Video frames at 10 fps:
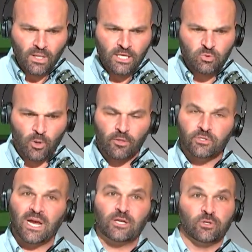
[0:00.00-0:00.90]
is one of
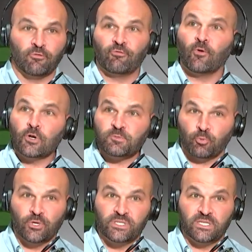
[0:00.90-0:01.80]
those guys in the first
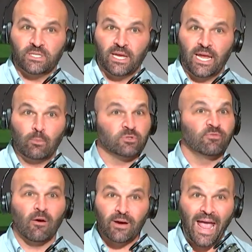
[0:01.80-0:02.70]
preseason game, was
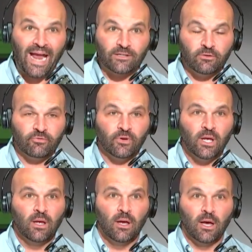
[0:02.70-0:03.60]
very active,
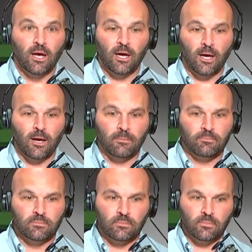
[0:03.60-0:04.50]

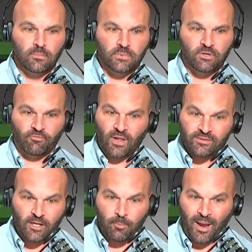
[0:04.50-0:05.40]

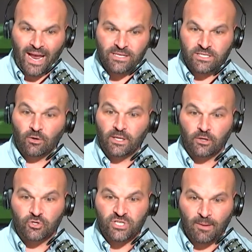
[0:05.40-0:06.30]
deflected a pass, nearly
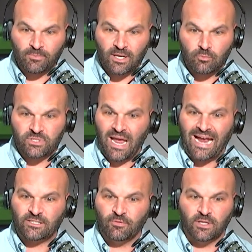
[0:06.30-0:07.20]
intercepted it, was
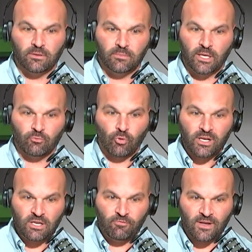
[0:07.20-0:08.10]
active in
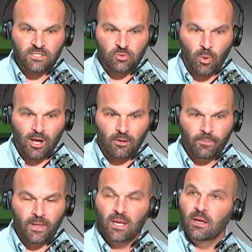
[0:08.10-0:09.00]
run defense as
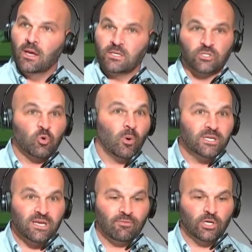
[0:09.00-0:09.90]
well. He's a
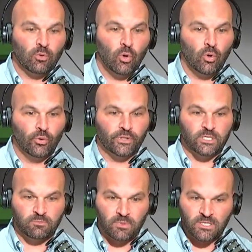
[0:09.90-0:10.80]
27-year-old.
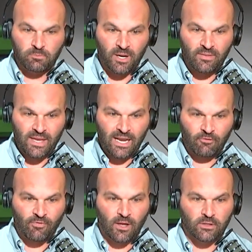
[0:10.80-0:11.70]
He's been in the
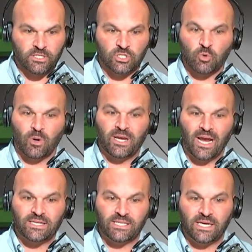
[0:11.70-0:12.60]
NFL since
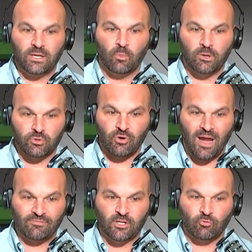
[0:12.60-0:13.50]
2019 when
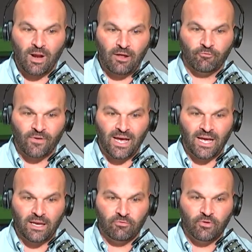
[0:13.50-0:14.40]
drafted in round
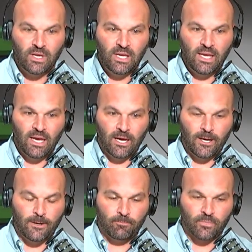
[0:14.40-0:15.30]
five,
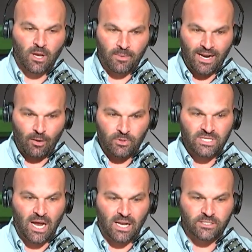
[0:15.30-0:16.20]
coming out of
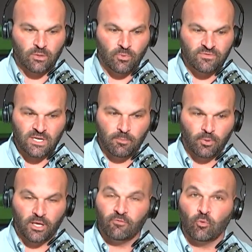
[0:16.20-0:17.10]
Wisconsin. We've seen him
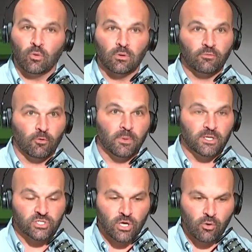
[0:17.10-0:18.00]
play for
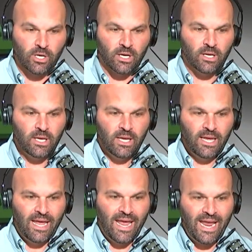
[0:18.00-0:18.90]
Minnesota.
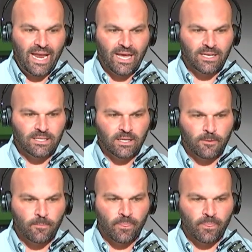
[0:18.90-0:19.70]
And he